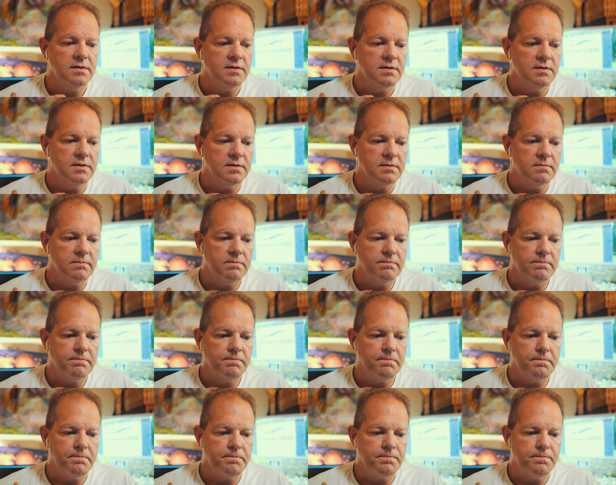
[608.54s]

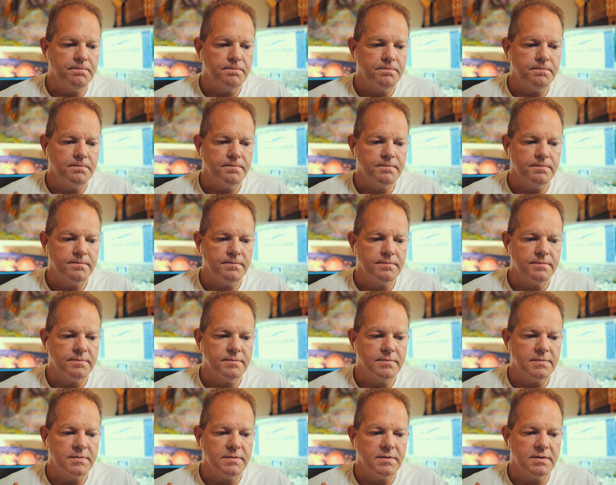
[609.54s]

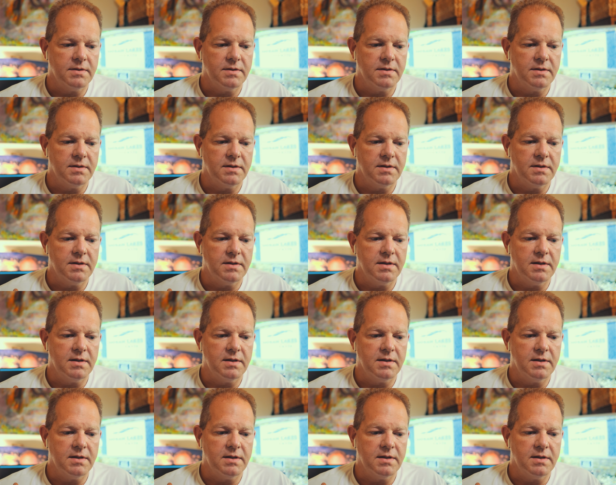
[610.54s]
No one is speaking in this clip.